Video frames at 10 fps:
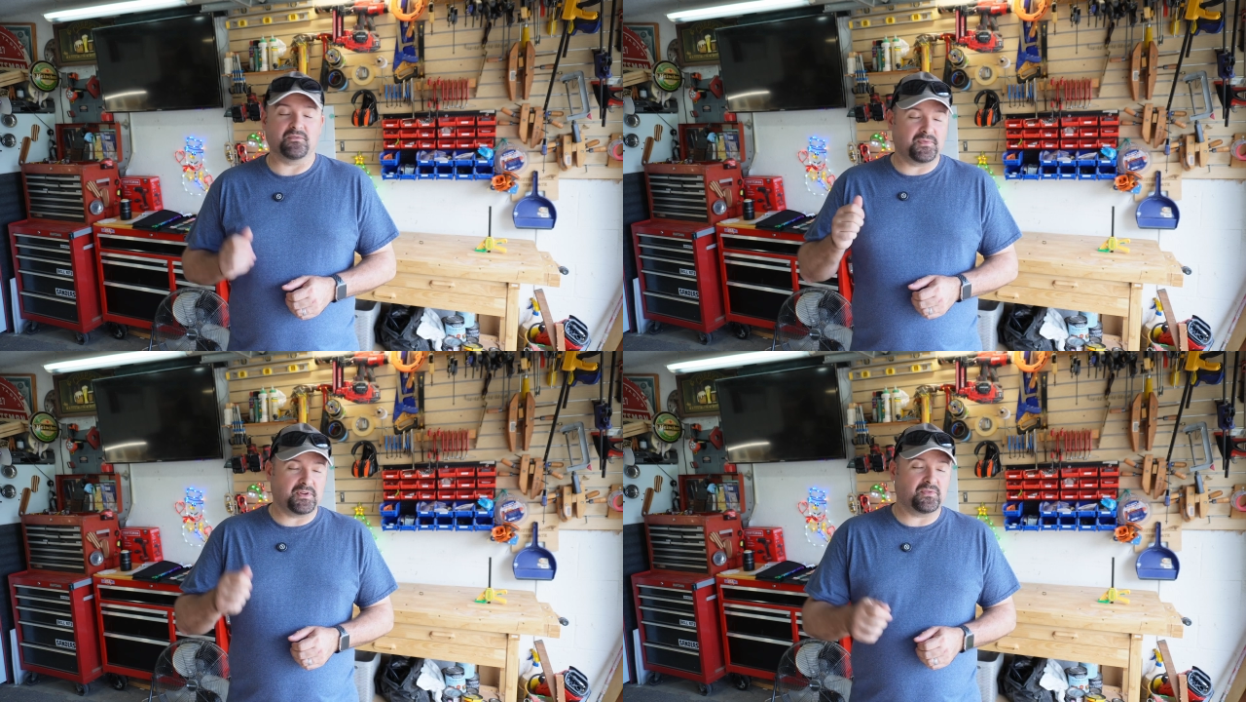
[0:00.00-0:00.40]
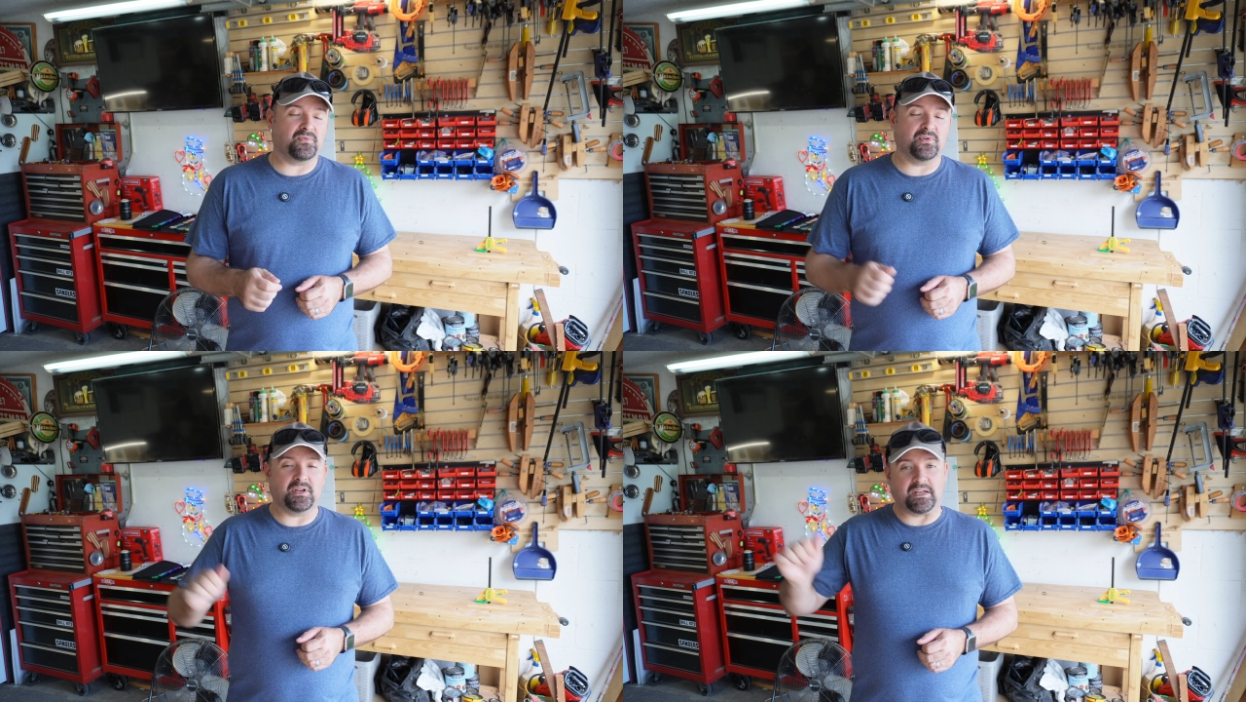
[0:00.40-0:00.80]
feel
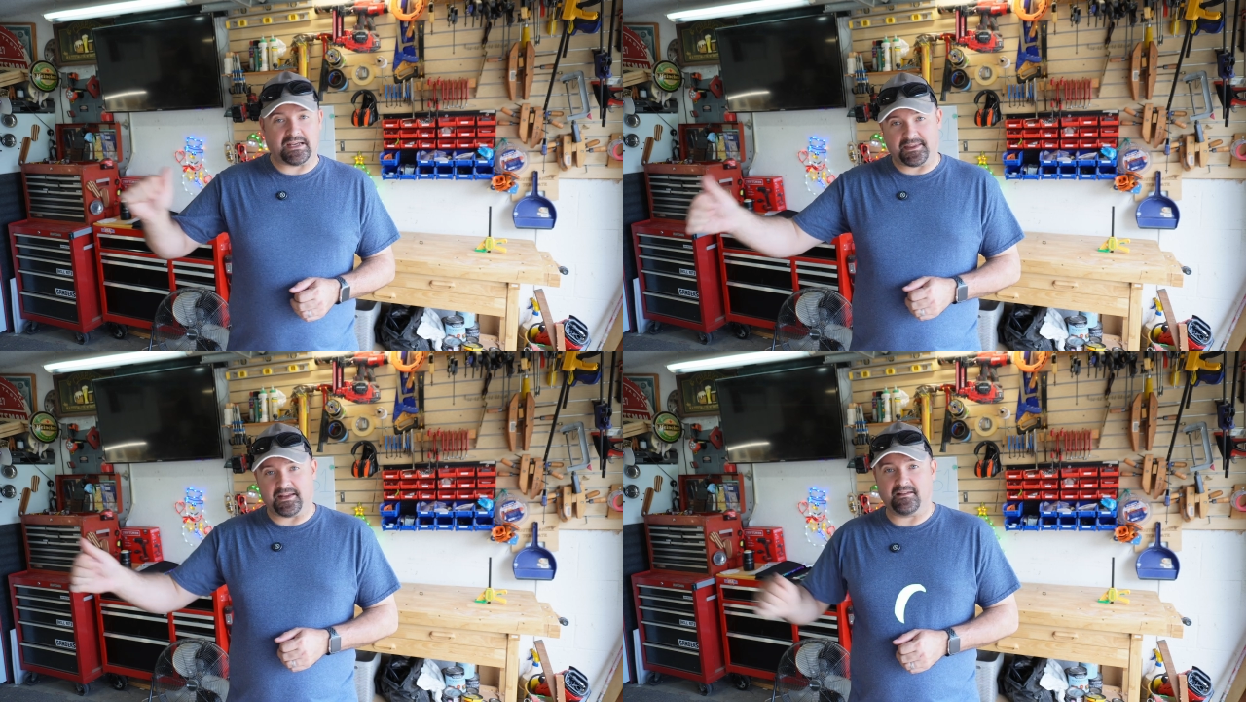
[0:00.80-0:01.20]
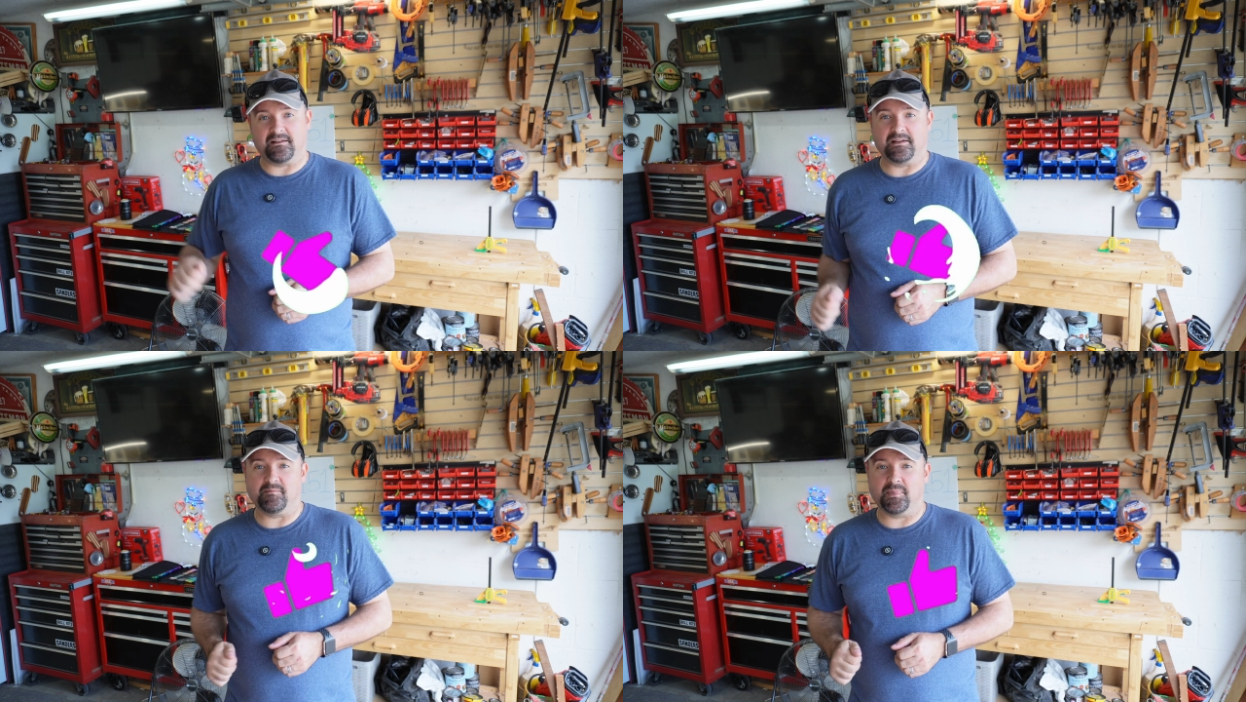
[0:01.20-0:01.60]
free to hit that
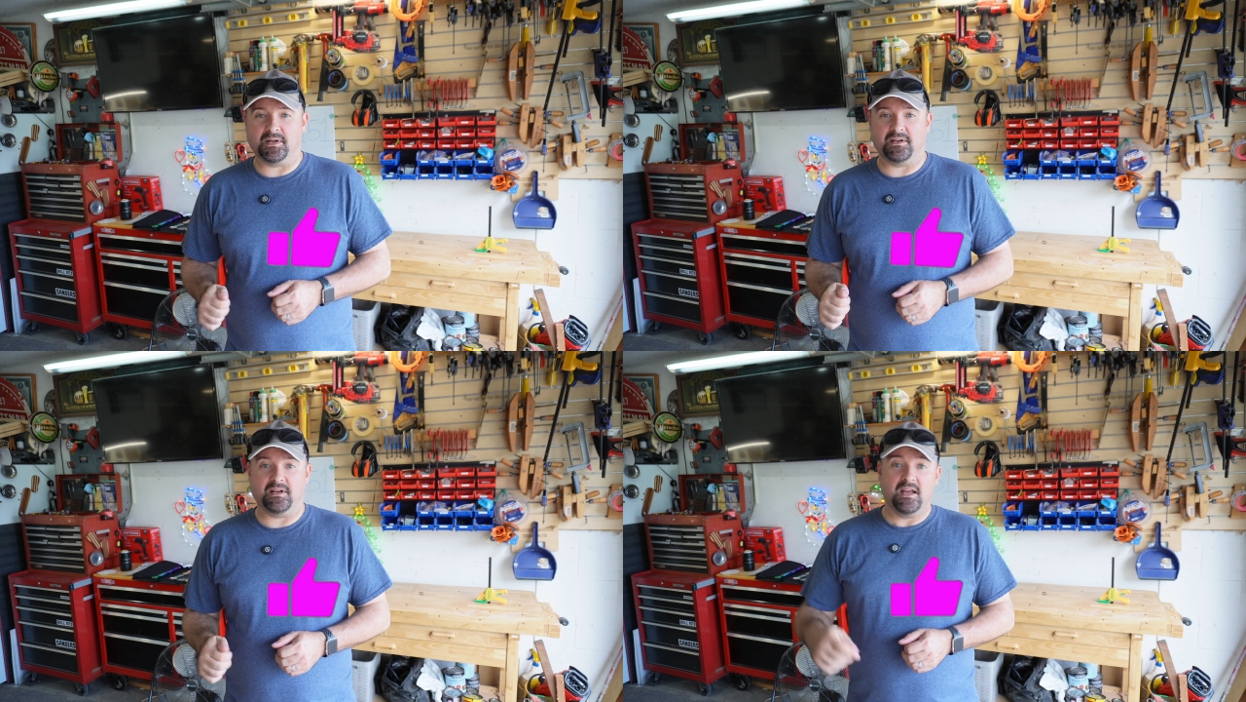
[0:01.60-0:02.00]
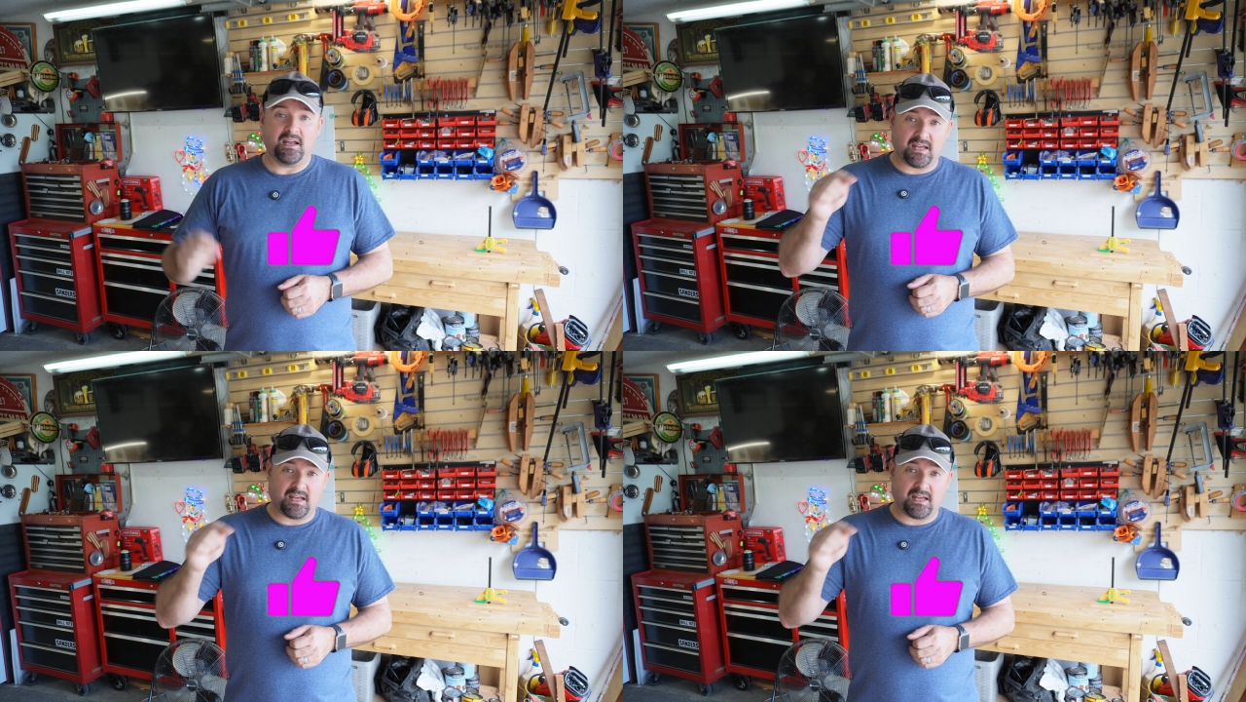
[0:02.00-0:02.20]
like button.